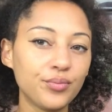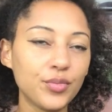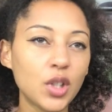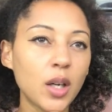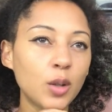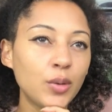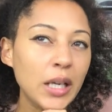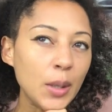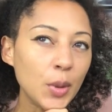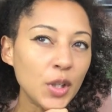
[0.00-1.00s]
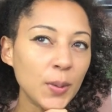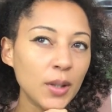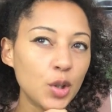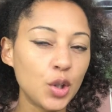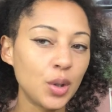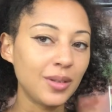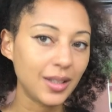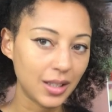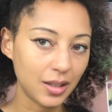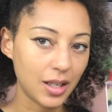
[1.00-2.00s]
So I really want to be able to do
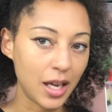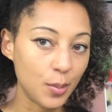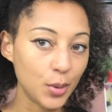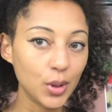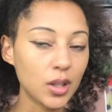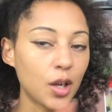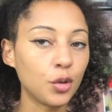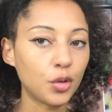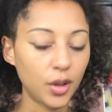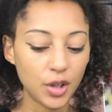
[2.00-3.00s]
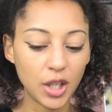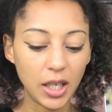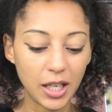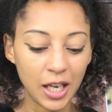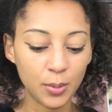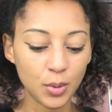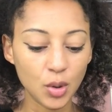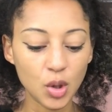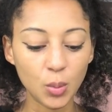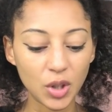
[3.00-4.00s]
knitted cables and crocheted
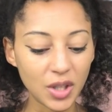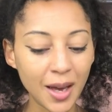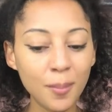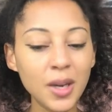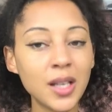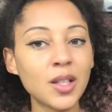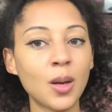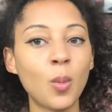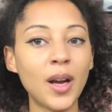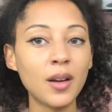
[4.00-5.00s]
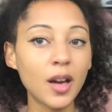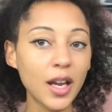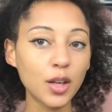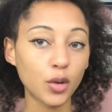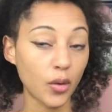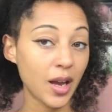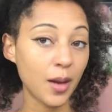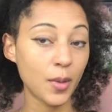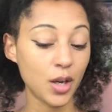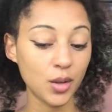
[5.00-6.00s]
cables, which then means that when I create
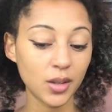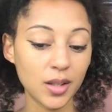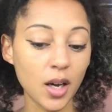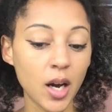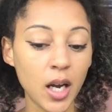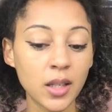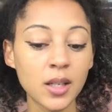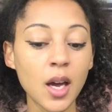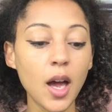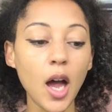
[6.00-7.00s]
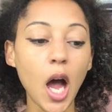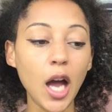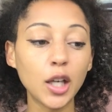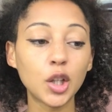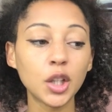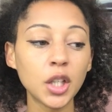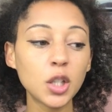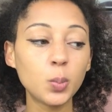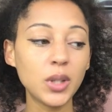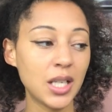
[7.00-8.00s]
my own designs, I
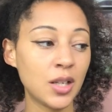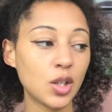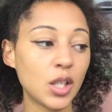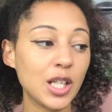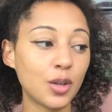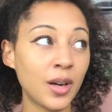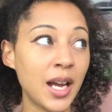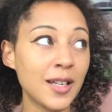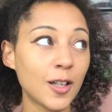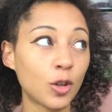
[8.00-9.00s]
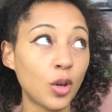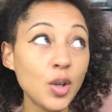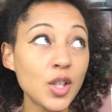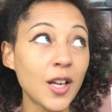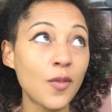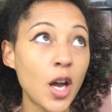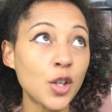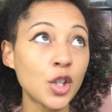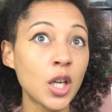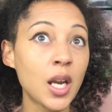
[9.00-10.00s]
could potentially create a crochet
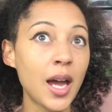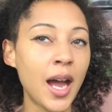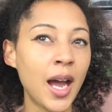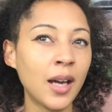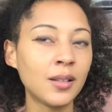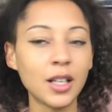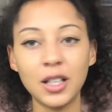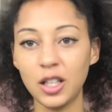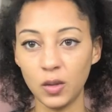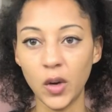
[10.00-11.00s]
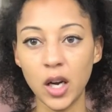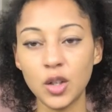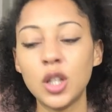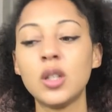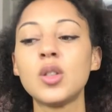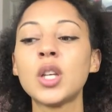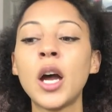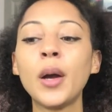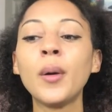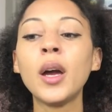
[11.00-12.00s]
version and a knitted version.
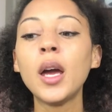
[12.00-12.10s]
So